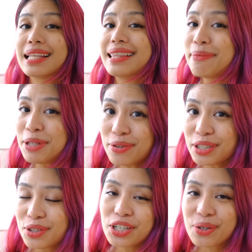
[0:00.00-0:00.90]
Let me know
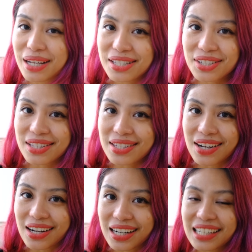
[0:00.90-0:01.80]
what your questions
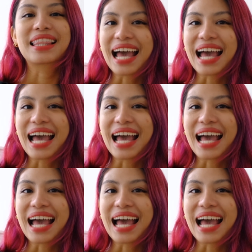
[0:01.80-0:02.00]
are.